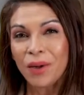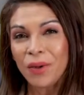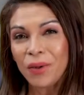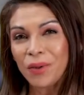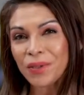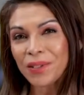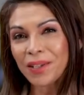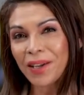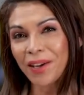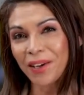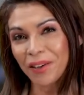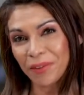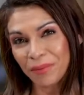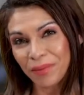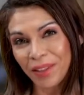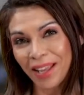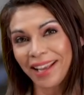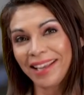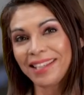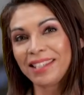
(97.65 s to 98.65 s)
Also,
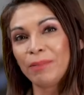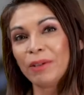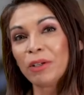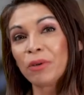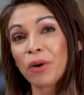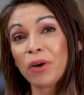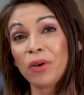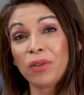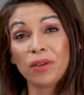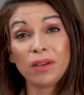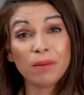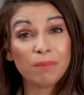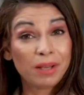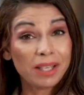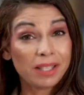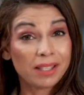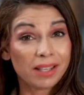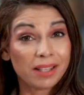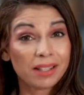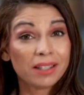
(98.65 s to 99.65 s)
there has been growth in
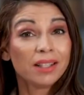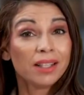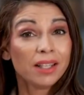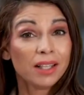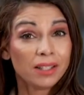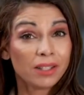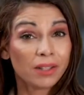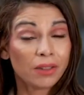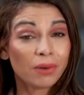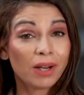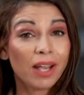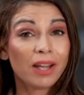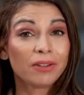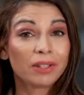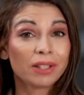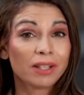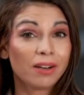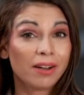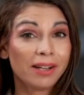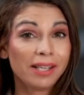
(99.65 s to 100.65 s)
EBITDA to
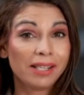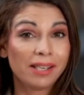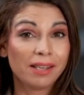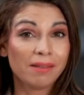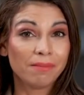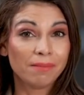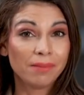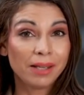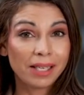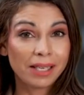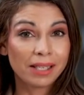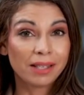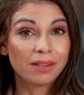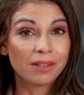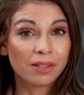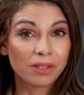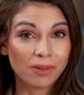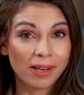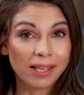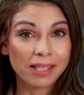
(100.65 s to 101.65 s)
$390 million.
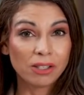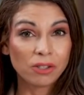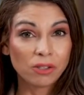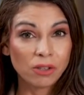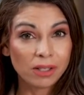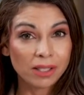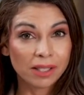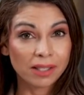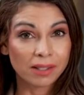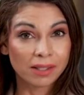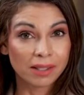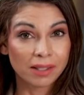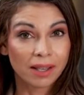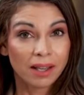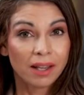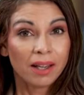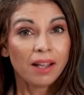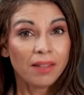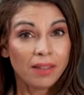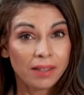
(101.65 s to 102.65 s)

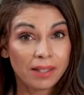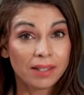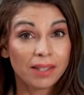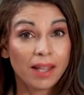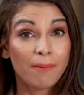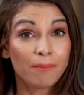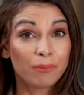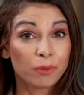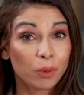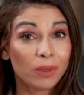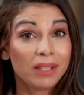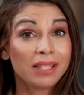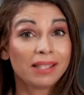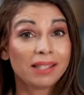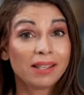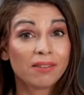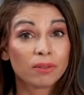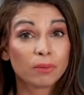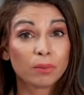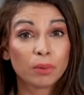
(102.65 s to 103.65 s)
This is up
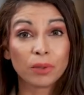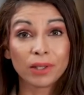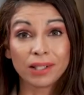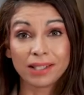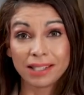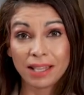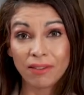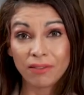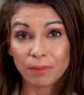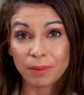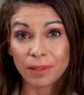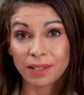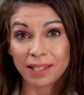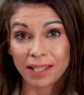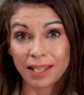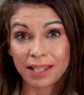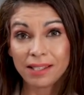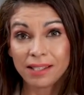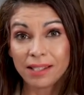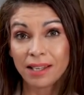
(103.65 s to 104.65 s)

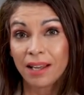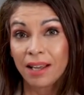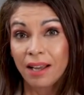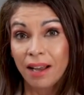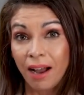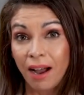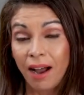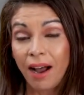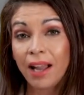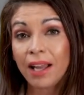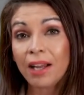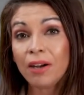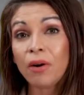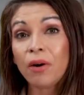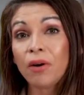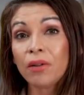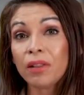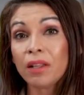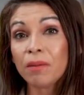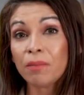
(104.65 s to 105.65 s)
27.7% higher
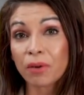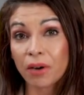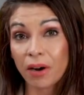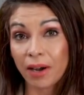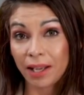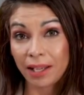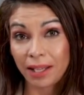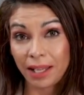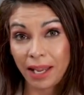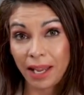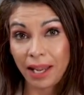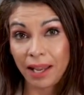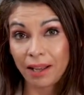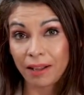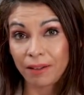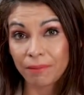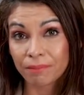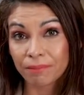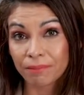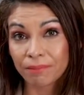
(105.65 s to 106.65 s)
on the prior
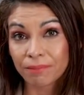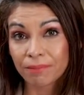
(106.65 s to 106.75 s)
year.